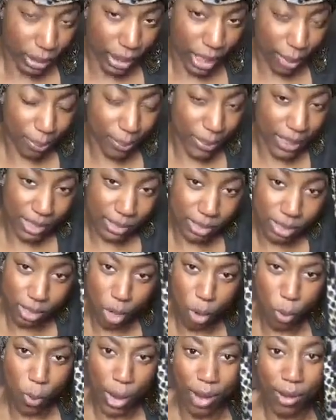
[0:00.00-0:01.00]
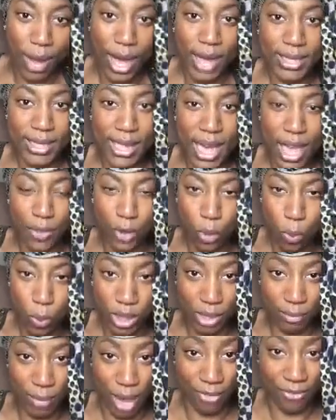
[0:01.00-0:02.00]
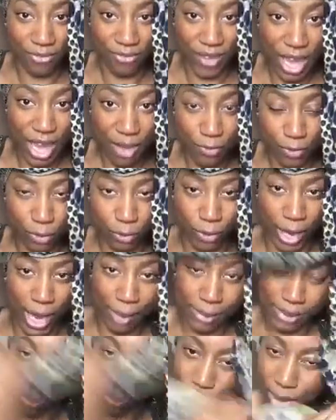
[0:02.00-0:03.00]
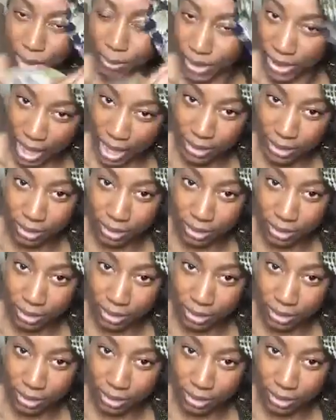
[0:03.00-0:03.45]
It bends so well. Another one of my favorite wraps. So let me